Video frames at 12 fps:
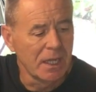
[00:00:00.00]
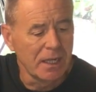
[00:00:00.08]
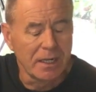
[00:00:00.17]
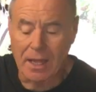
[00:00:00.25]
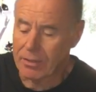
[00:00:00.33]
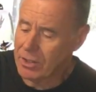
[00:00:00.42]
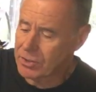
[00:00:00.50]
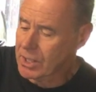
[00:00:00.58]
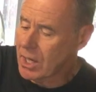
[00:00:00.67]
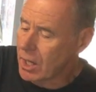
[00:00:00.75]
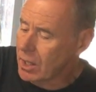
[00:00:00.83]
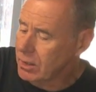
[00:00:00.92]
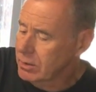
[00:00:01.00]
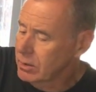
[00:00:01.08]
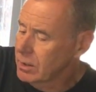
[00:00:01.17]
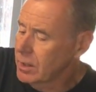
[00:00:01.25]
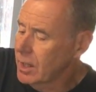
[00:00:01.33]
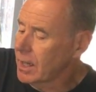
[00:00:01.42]
Now this car,
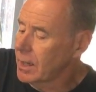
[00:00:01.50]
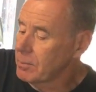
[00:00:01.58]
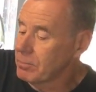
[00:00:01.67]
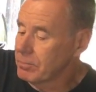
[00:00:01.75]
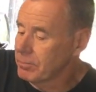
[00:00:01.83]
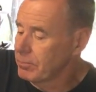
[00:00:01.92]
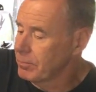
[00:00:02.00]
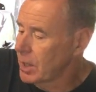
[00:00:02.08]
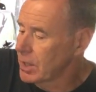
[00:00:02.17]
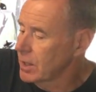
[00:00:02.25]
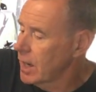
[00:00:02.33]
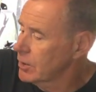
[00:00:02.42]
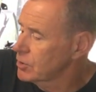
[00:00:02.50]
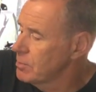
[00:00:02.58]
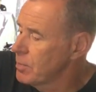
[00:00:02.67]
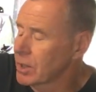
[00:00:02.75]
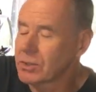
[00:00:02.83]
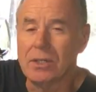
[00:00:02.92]
my Aston
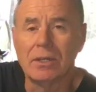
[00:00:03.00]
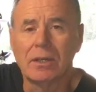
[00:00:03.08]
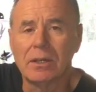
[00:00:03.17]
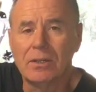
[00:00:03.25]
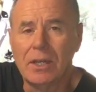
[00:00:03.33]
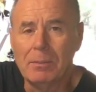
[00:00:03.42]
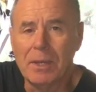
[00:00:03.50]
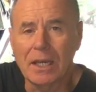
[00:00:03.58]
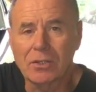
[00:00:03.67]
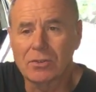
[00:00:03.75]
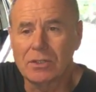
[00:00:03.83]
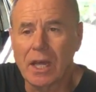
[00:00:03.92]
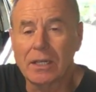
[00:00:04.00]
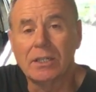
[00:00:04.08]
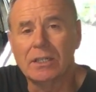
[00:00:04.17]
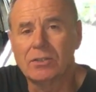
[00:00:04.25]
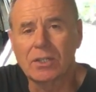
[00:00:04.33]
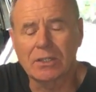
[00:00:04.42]
Martin DBS
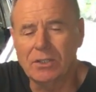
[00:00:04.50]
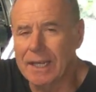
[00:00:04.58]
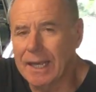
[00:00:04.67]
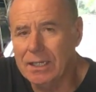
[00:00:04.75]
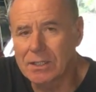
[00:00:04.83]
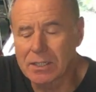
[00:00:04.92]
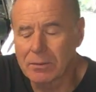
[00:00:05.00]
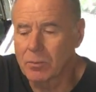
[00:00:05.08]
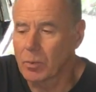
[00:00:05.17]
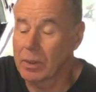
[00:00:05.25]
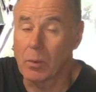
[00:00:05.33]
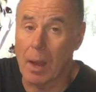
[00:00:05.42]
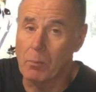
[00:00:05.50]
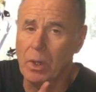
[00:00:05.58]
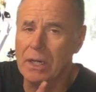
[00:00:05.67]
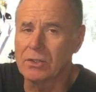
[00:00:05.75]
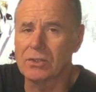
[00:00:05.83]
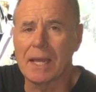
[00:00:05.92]
1968, well, and when
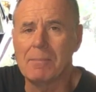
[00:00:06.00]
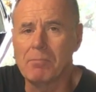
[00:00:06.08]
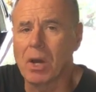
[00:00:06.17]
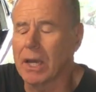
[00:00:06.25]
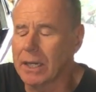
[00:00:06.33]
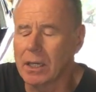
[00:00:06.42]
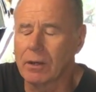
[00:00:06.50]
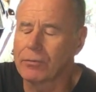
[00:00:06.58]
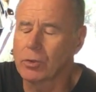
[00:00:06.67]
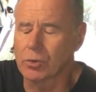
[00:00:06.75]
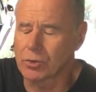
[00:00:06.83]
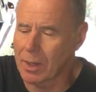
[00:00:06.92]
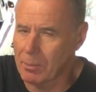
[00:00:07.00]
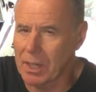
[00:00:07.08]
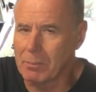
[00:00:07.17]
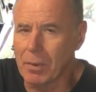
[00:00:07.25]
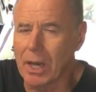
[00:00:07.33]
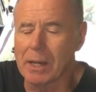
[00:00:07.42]
I say mine, of course I
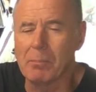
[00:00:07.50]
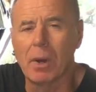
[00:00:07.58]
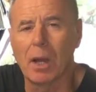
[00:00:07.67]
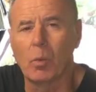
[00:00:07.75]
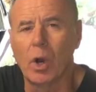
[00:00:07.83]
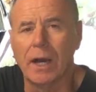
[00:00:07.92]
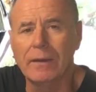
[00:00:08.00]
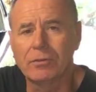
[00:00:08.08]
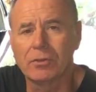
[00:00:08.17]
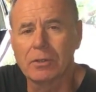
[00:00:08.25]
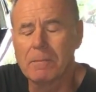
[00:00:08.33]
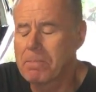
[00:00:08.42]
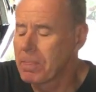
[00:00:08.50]
mean mine and my wife's.